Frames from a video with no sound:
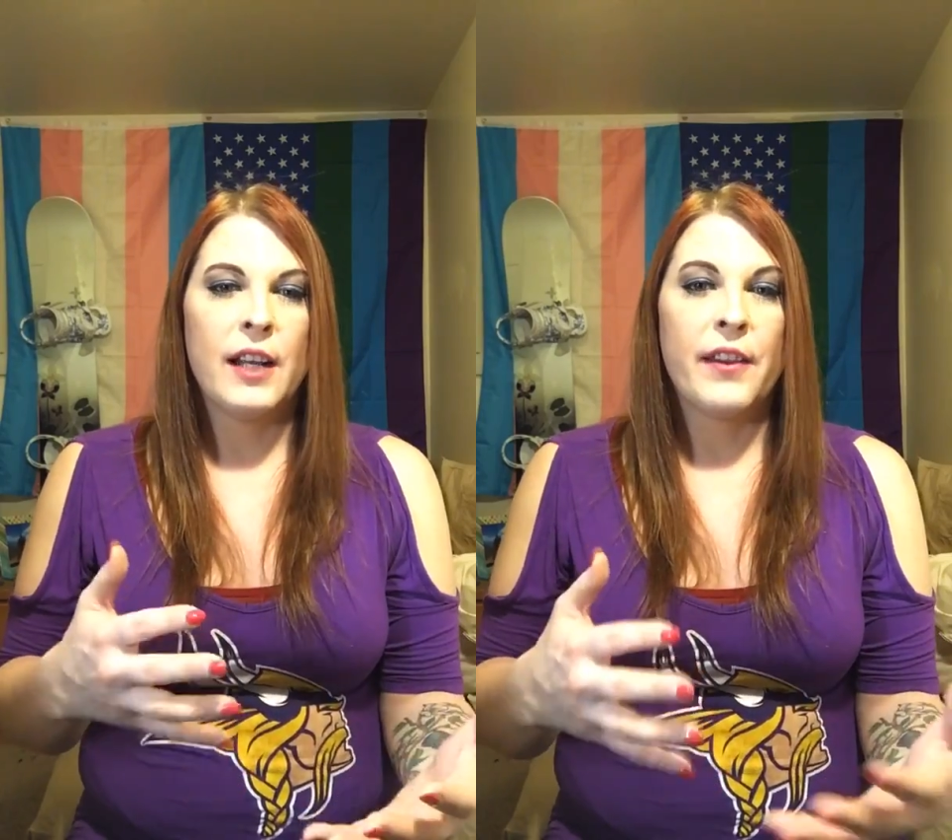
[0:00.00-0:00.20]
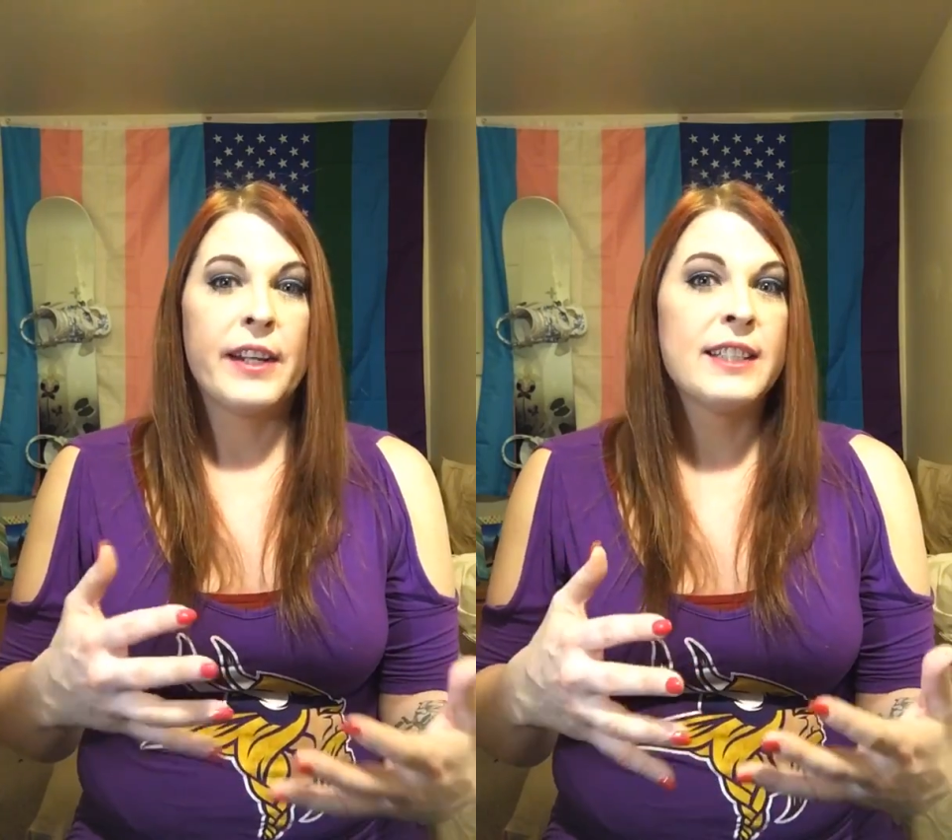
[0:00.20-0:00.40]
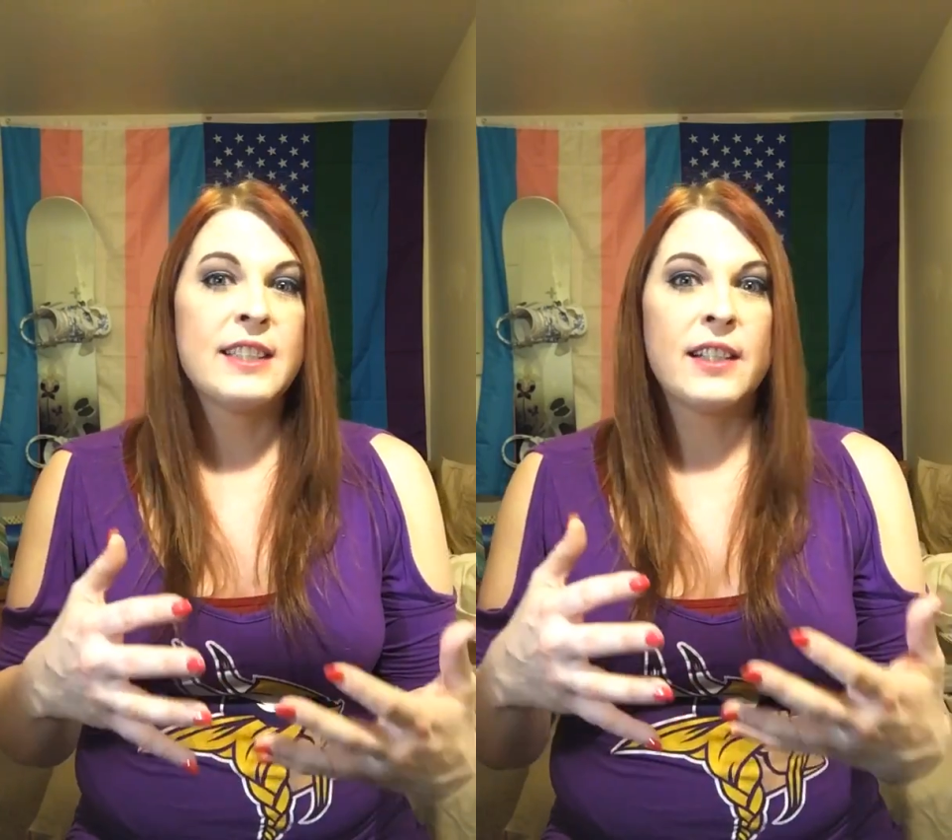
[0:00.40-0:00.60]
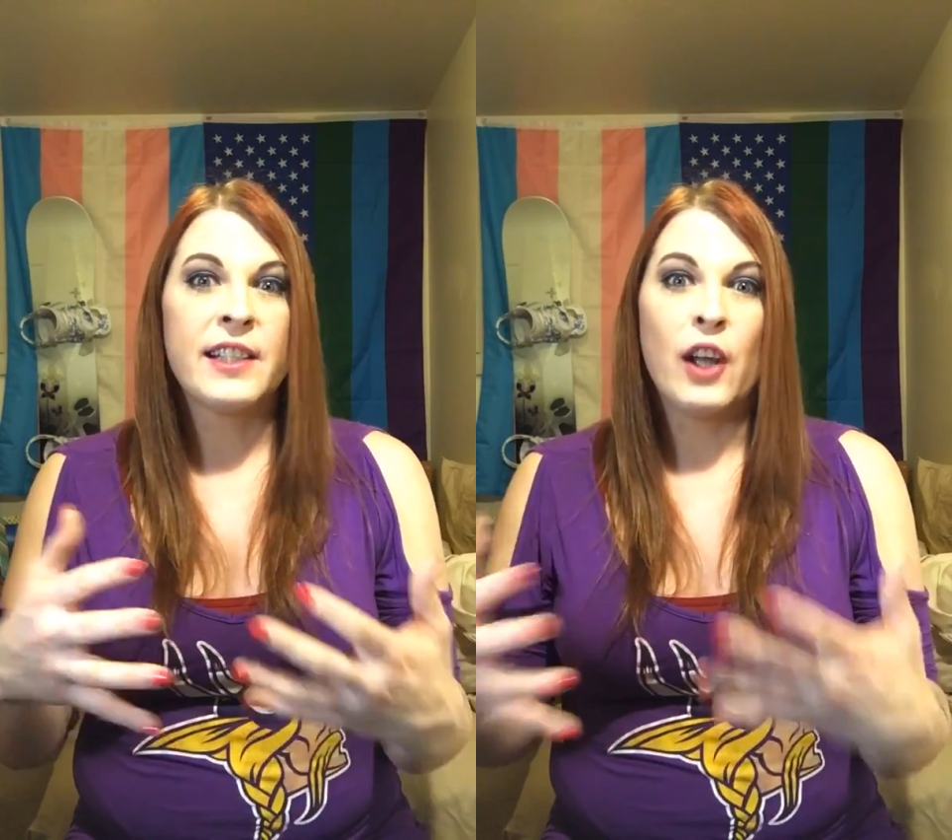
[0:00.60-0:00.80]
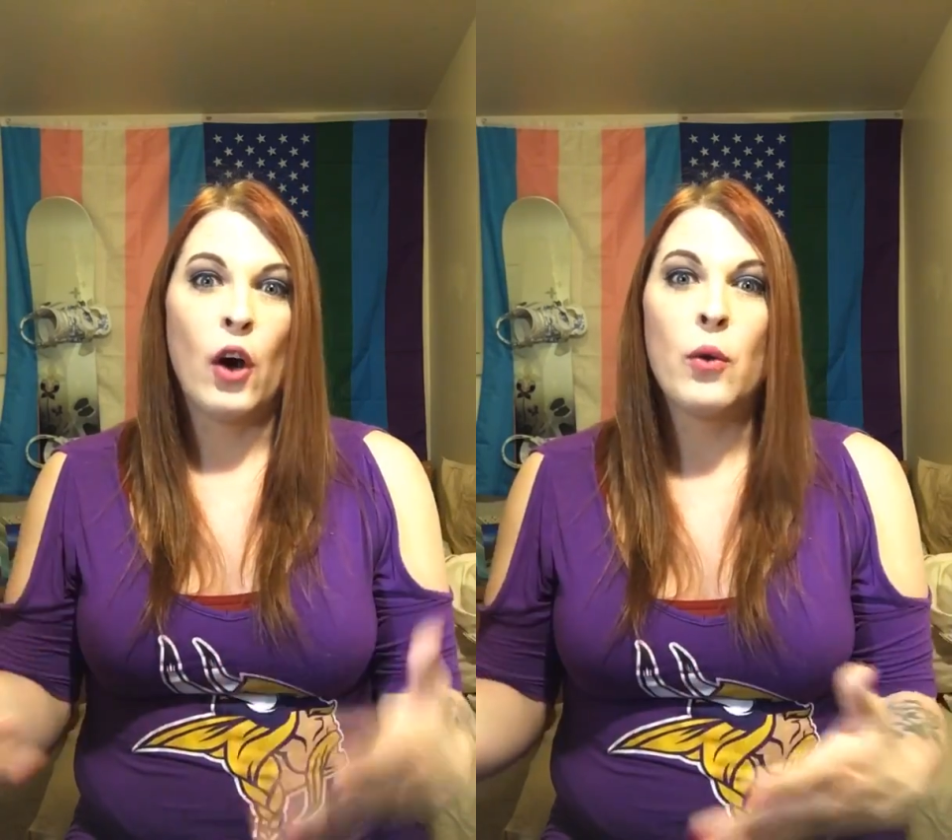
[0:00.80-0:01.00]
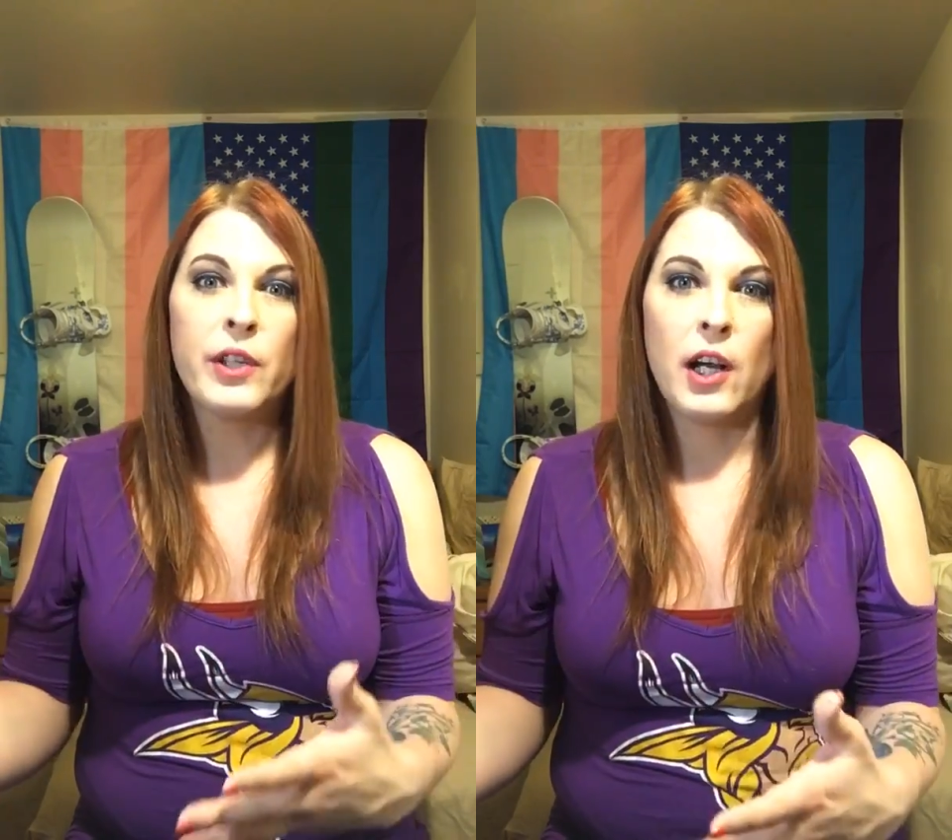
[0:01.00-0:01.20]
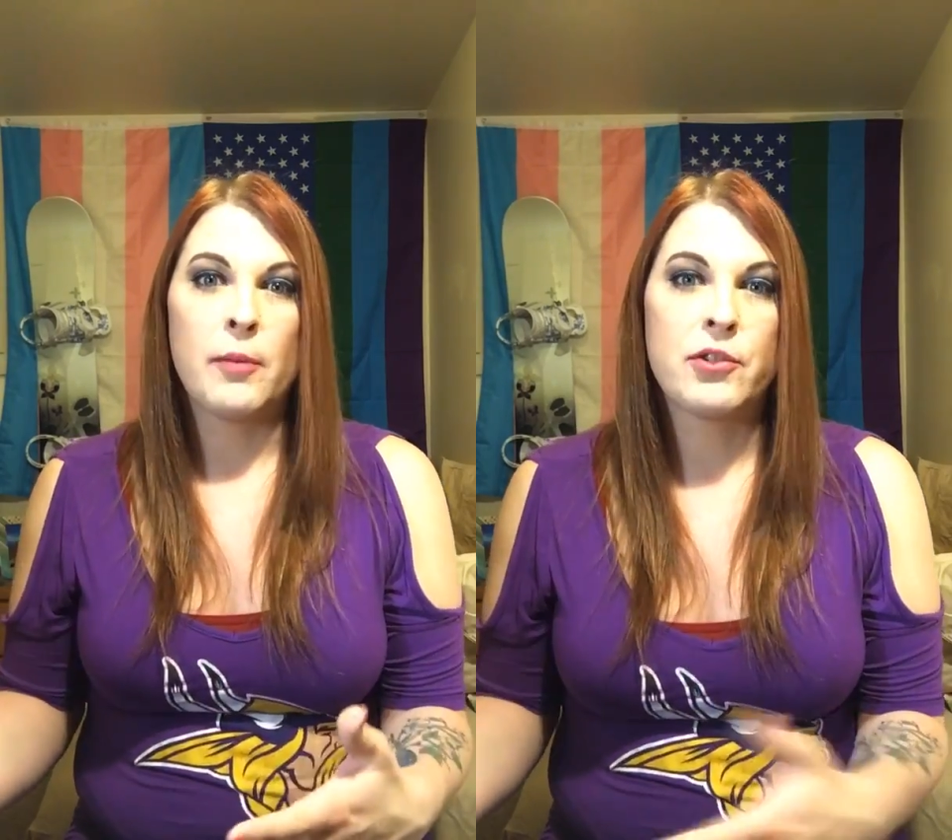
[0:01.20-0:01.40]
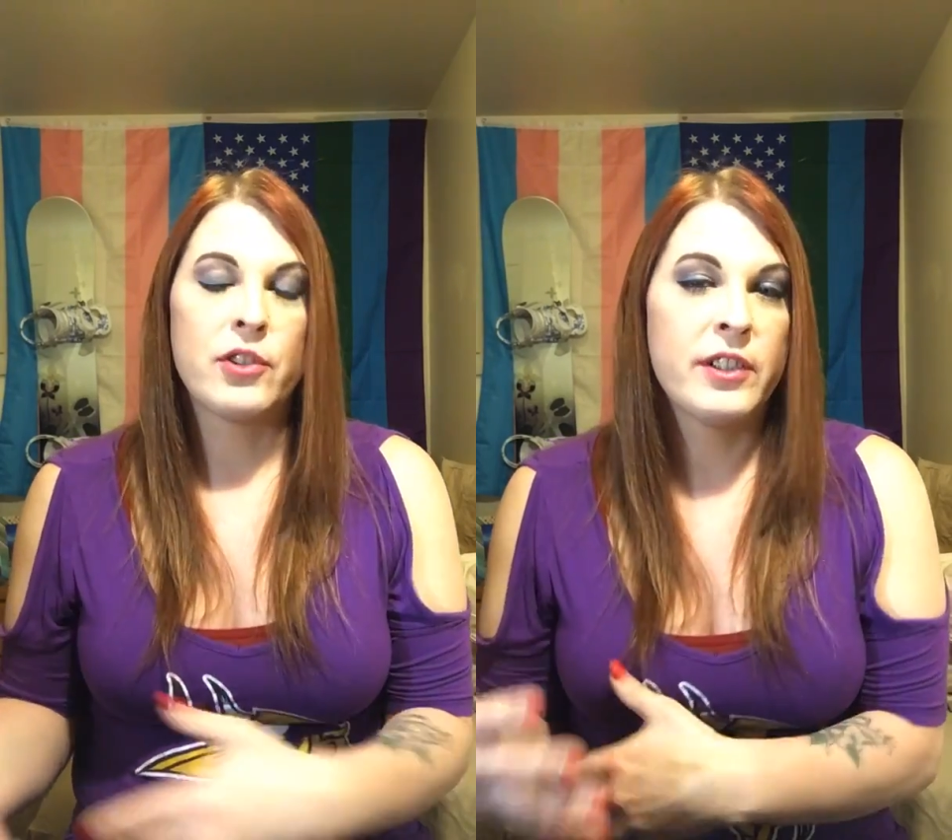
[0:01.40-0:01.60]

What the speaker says: that isn't the only option.